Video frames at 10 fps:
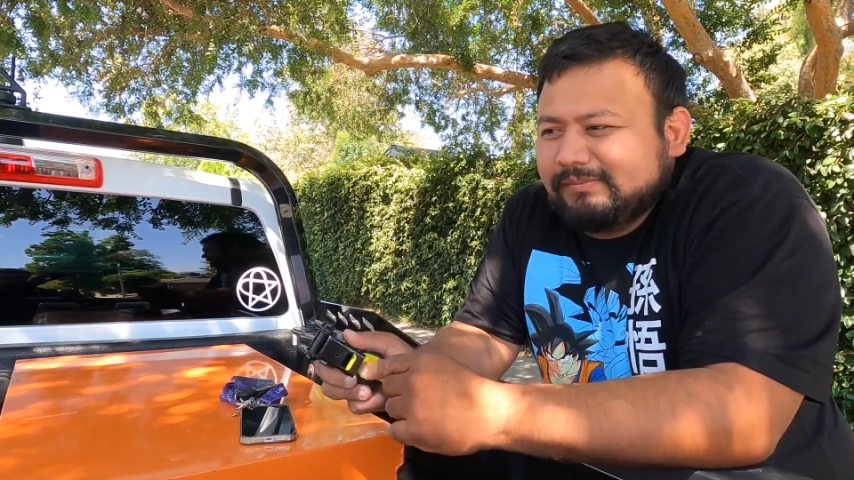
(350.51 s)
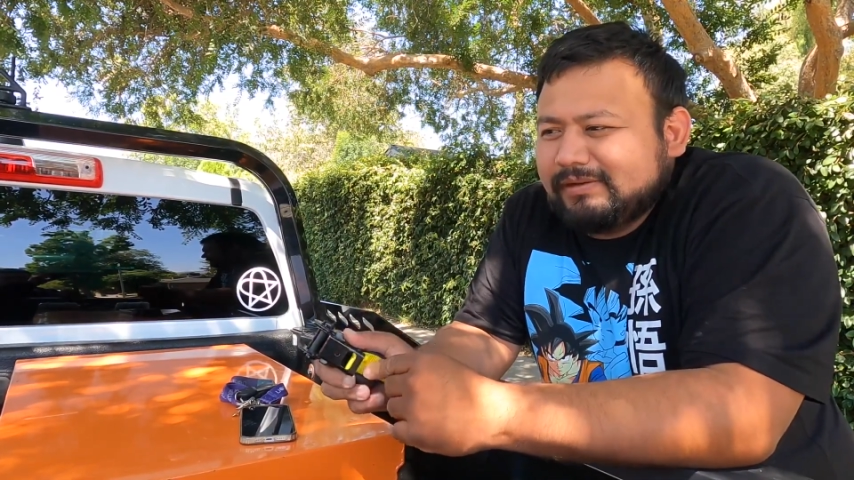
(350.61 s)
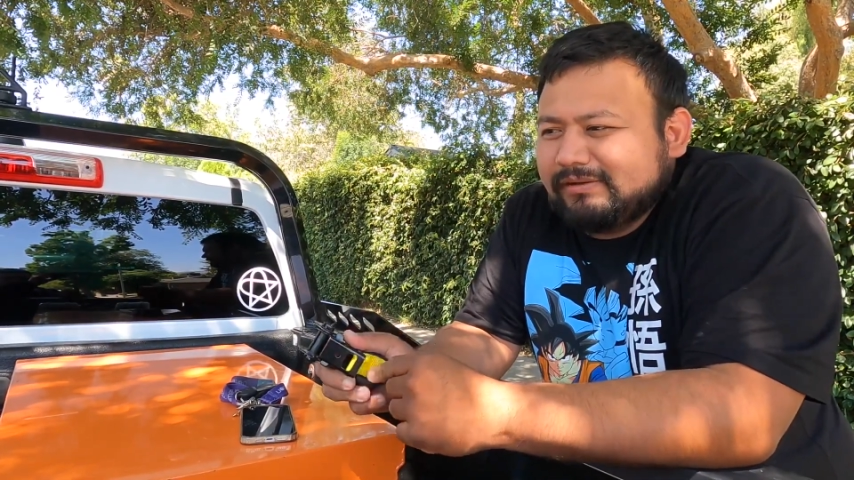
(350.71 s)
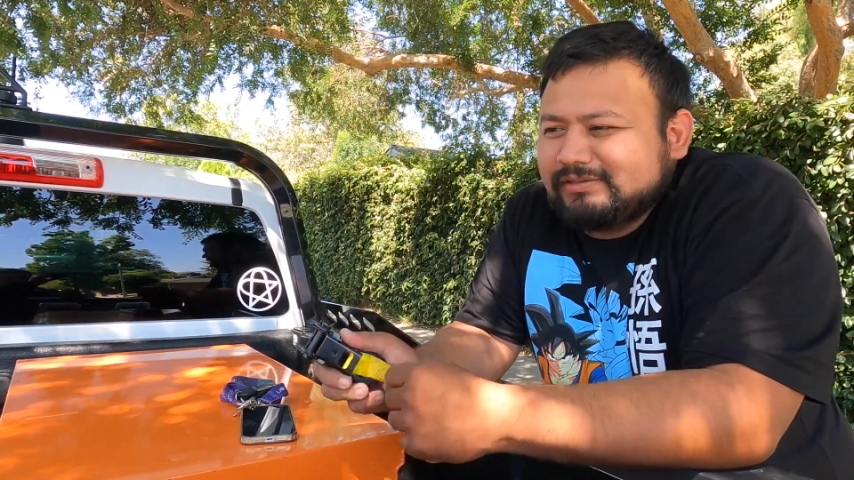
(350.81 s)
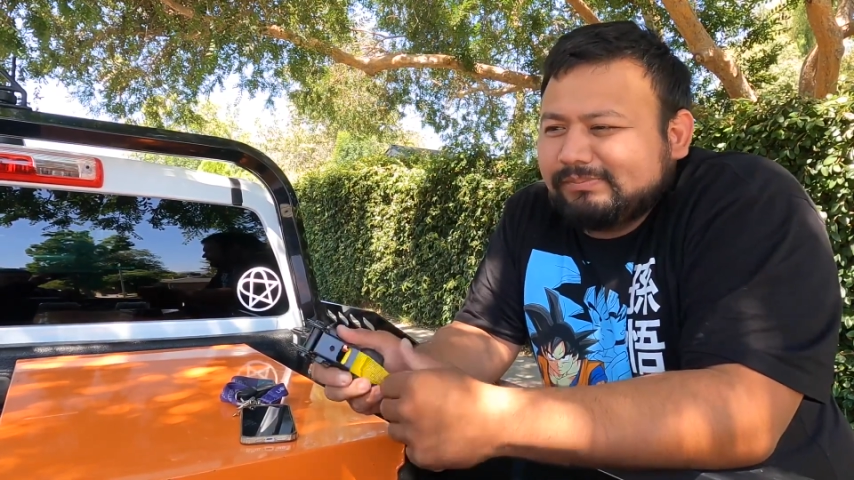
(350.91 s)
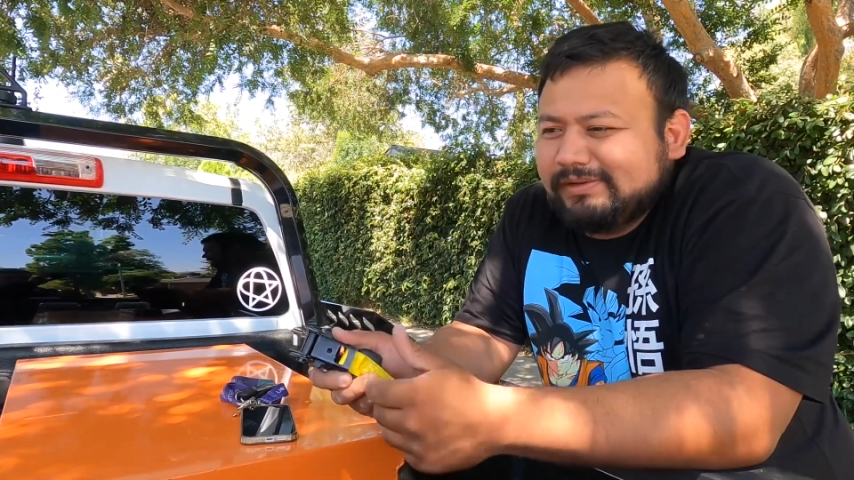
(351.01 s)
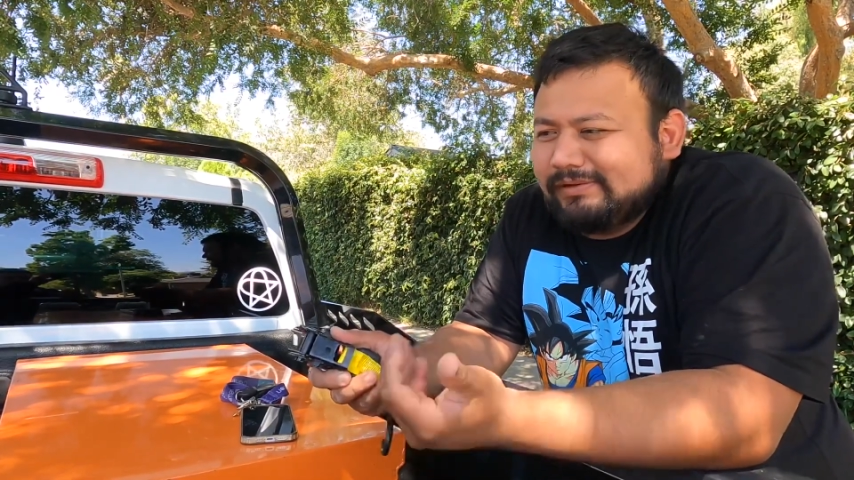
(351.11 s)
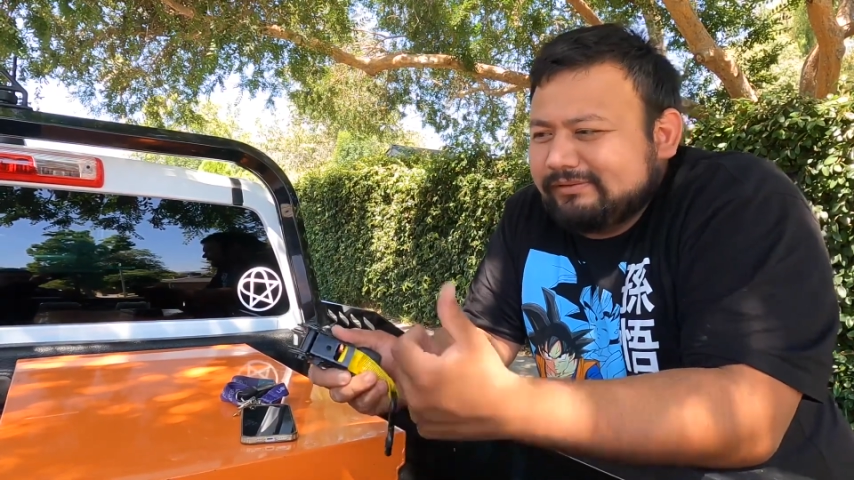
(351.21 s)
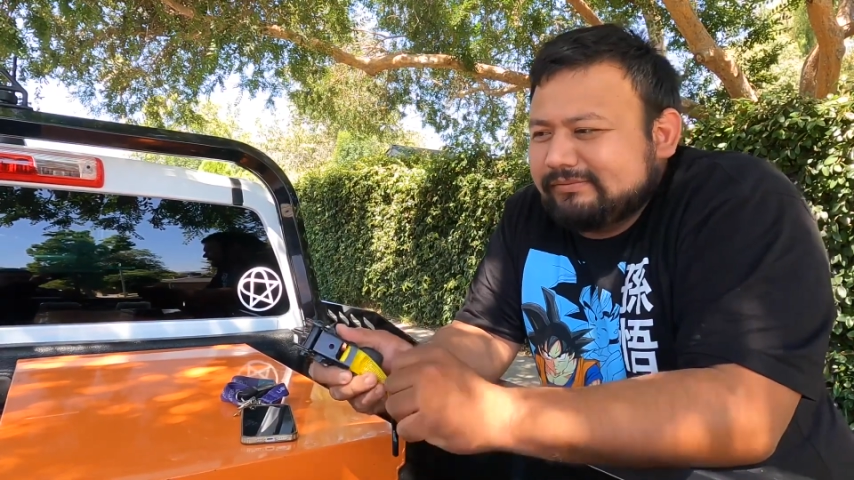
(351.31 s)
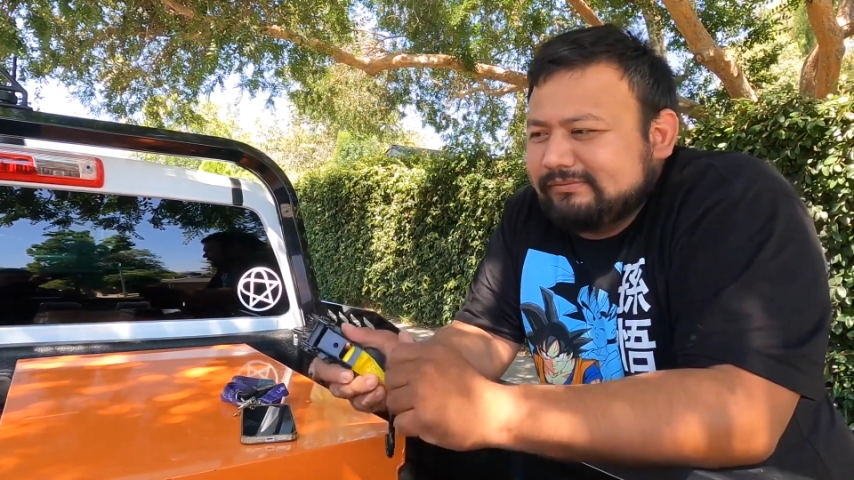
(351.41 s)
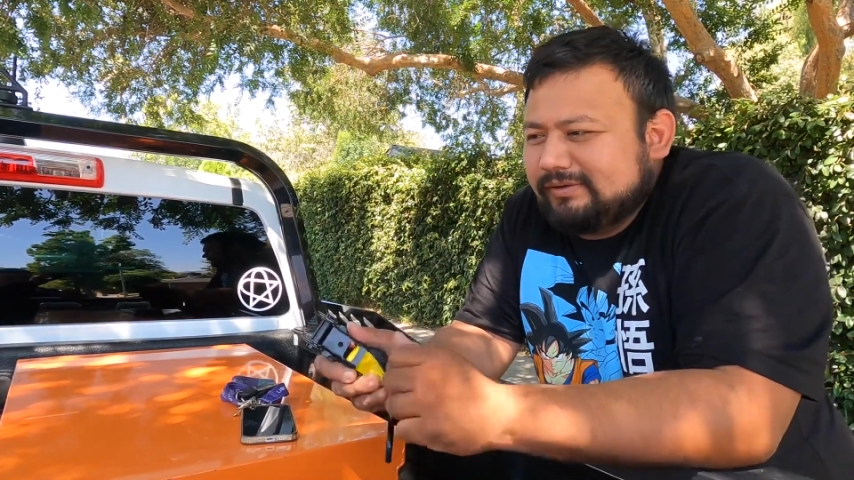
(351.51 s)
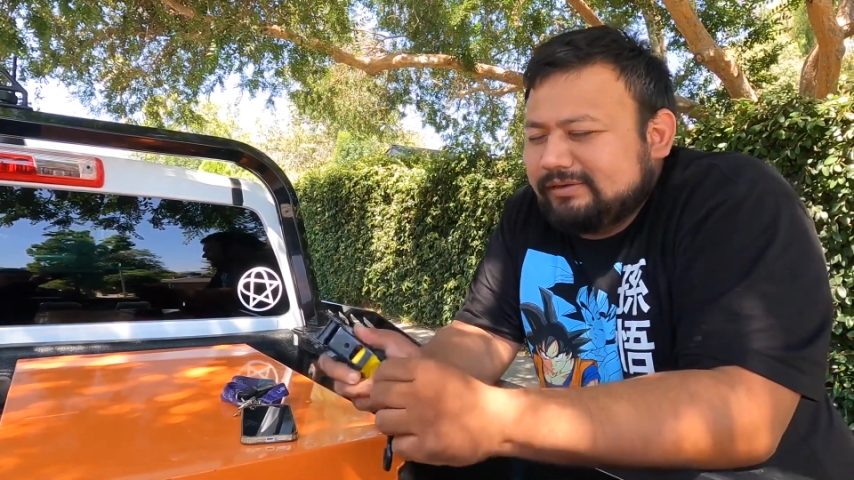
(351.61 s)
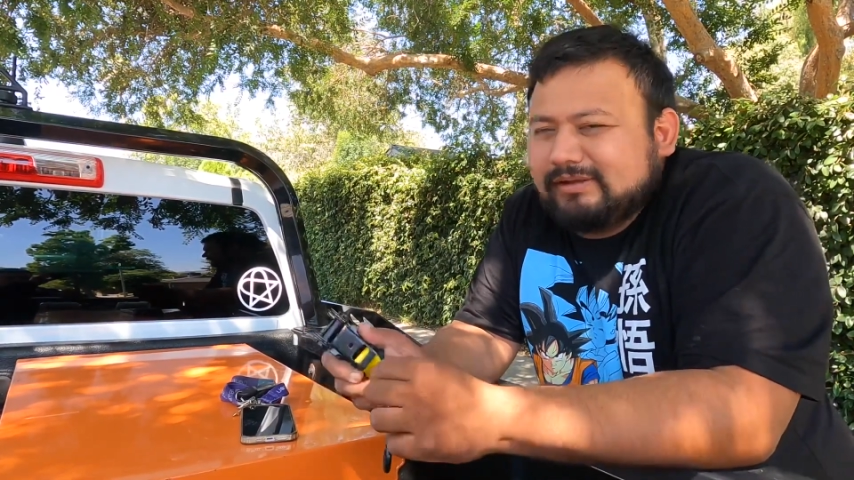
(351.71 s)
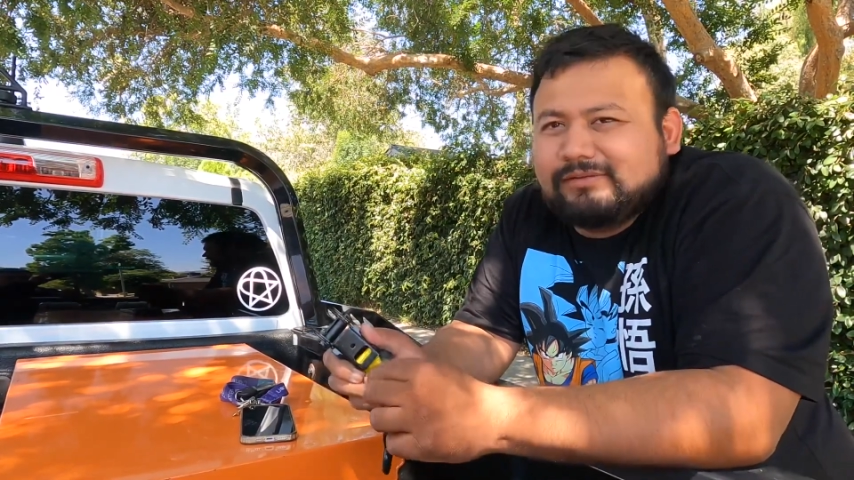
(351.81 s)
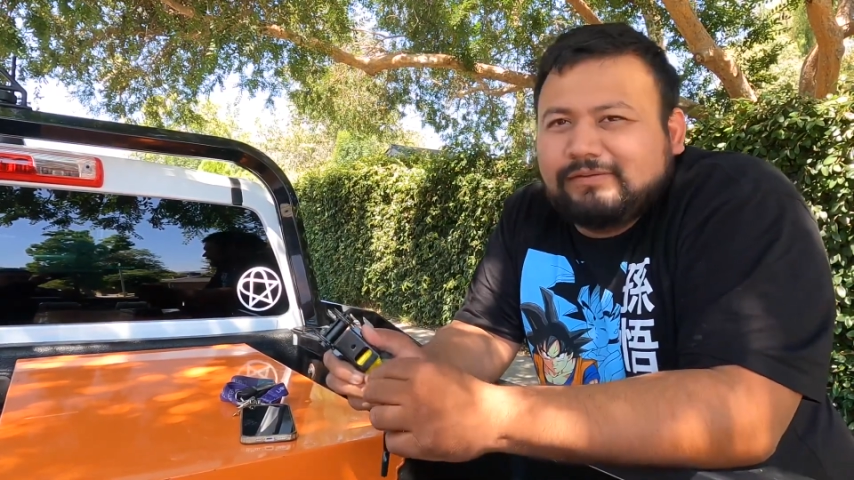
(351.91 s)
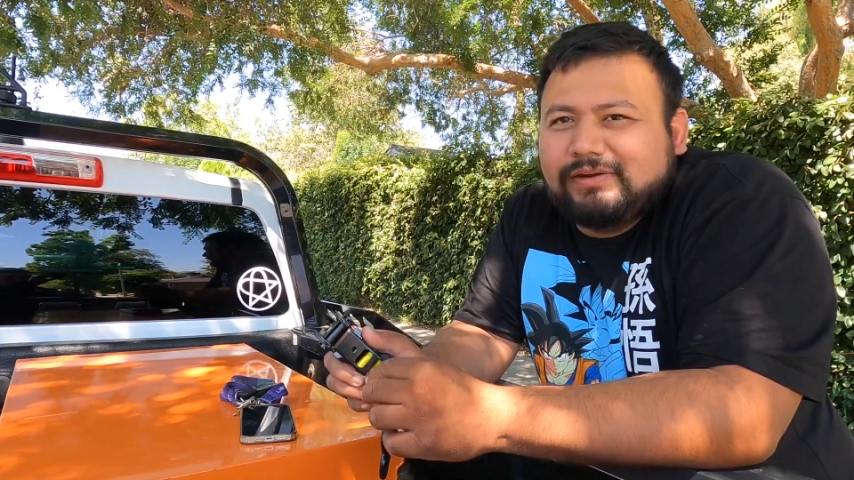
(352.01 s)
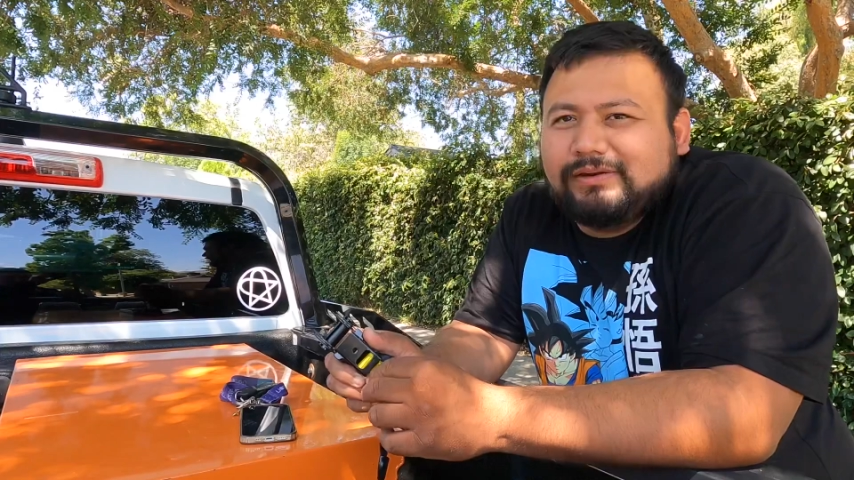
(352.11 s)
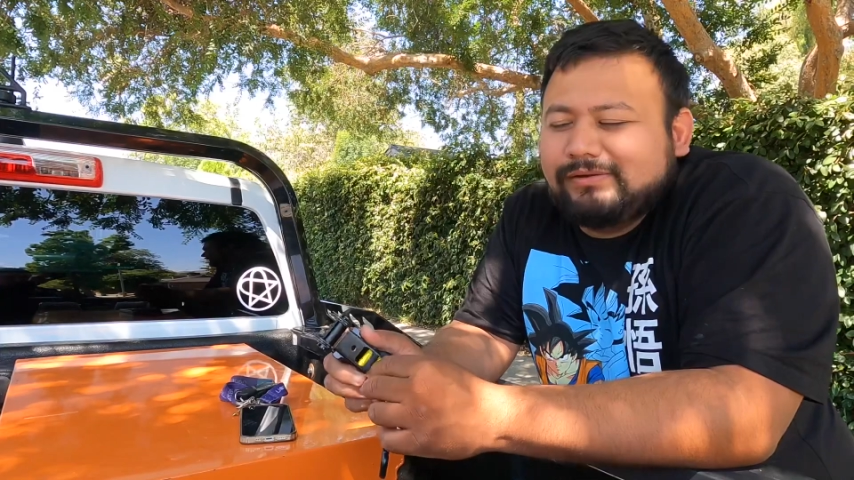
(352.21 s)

but I'll explain it on the next video.